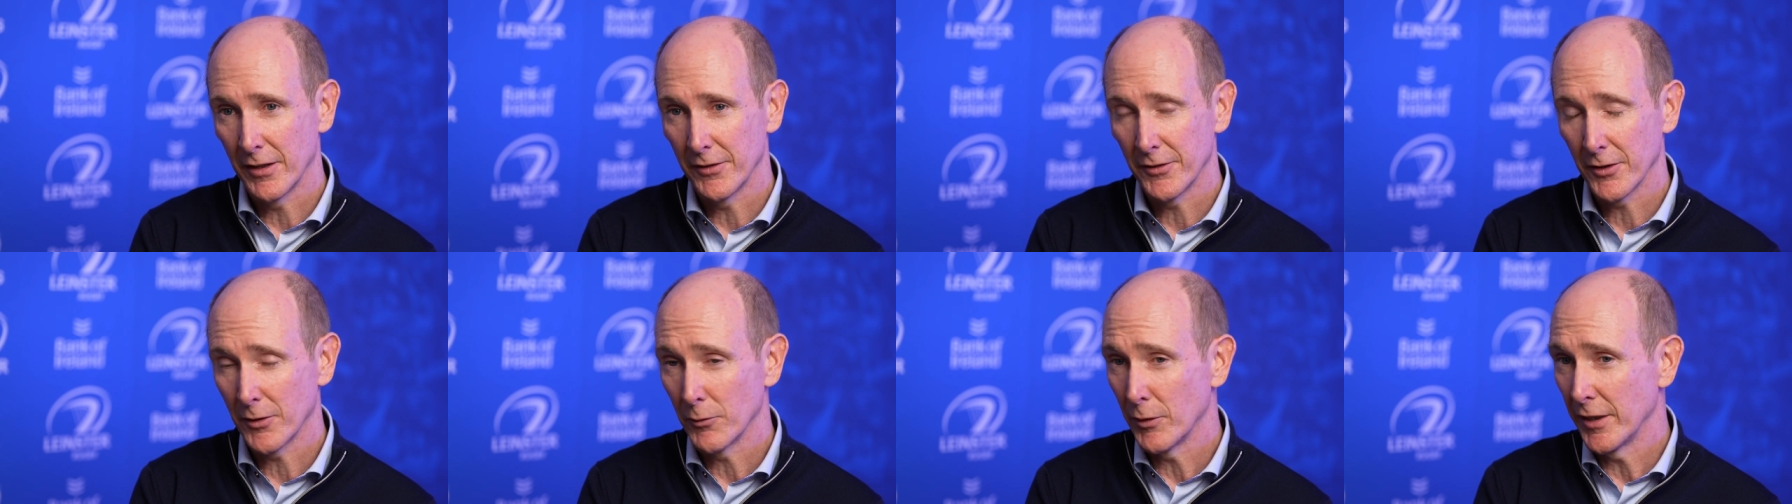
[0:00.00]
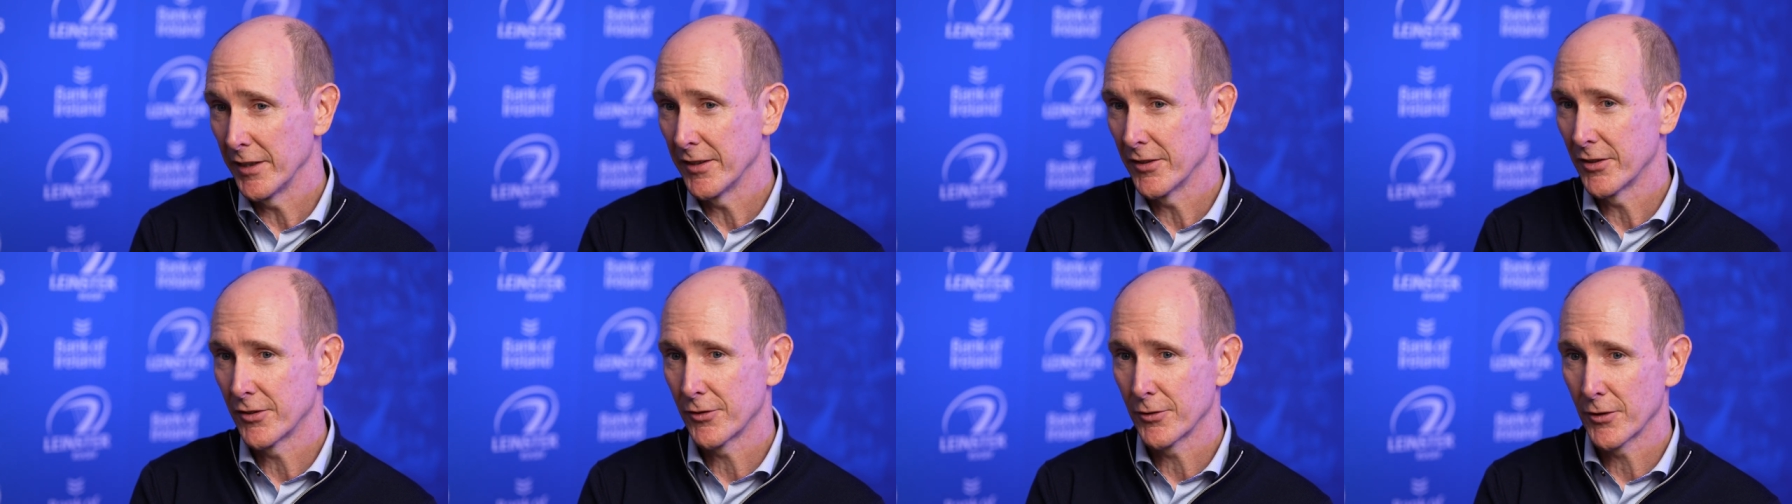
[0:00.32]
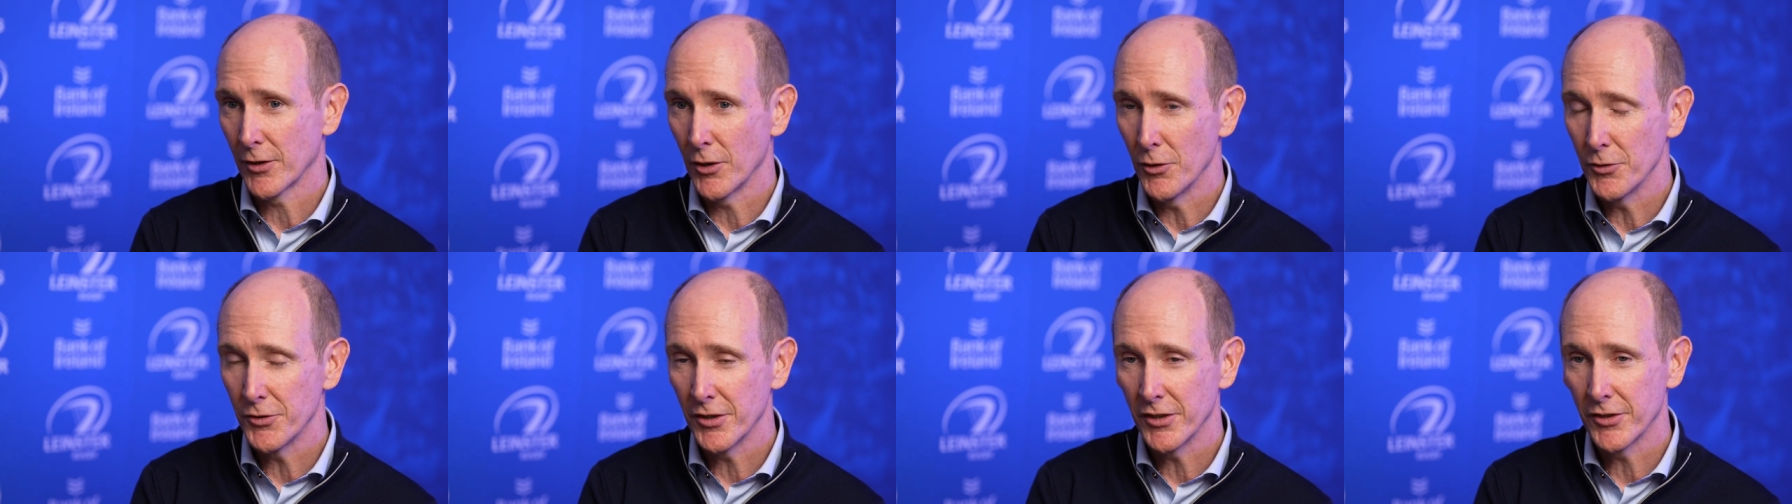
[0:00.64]
out the right
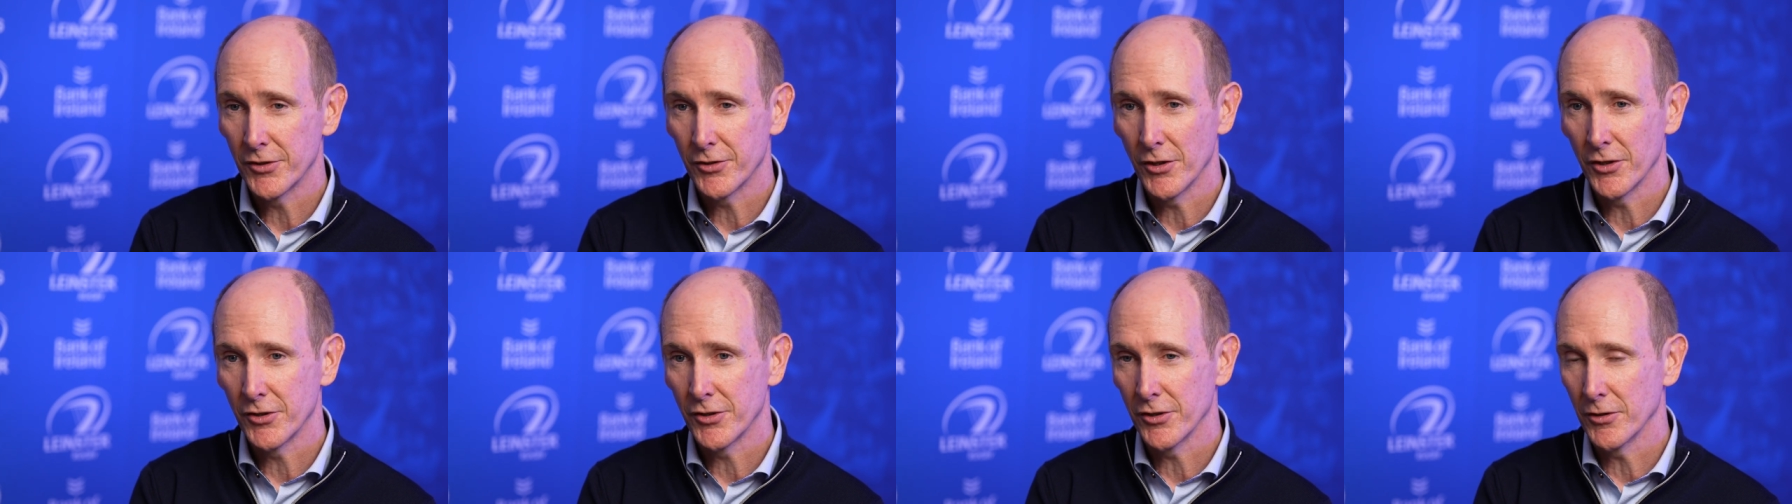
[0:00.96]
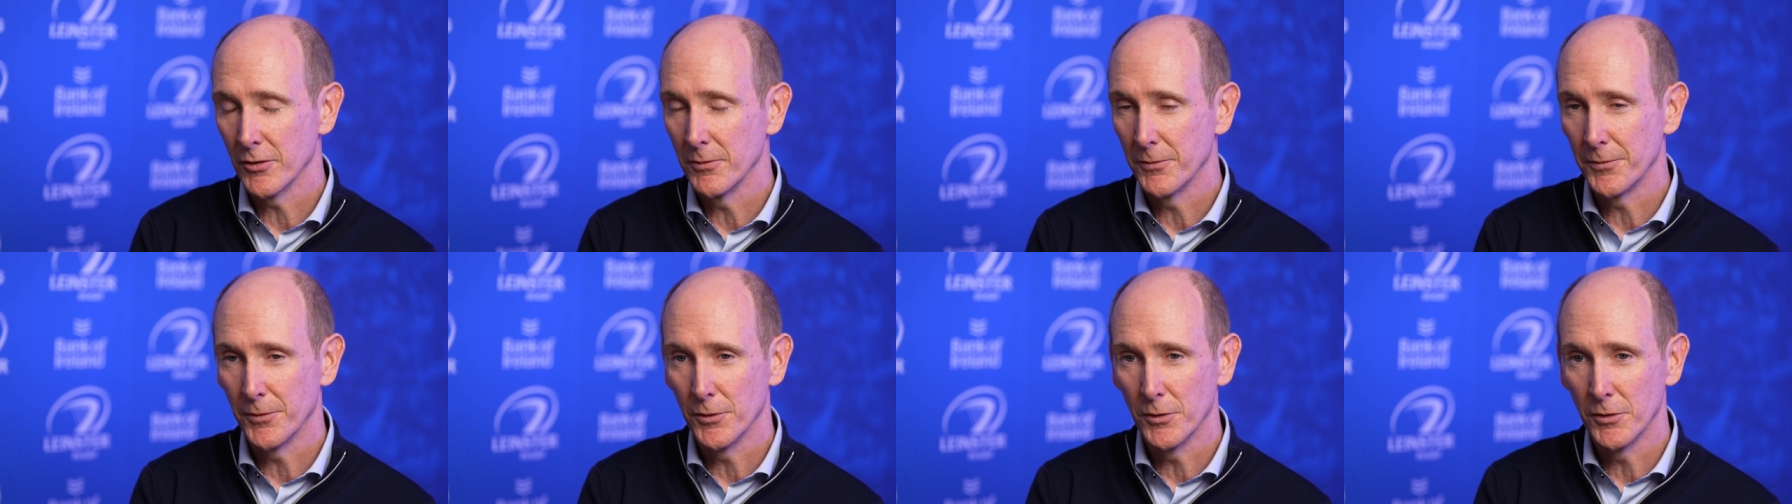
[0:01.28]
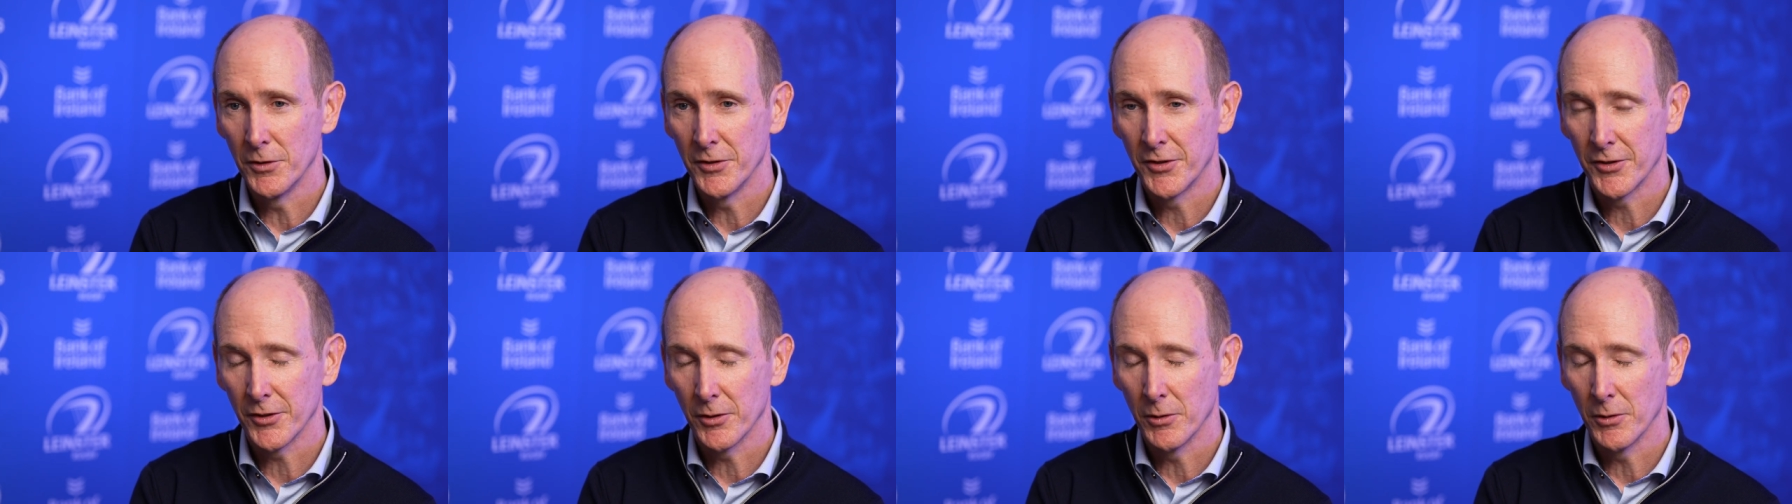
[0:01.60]
coaching structure going forward.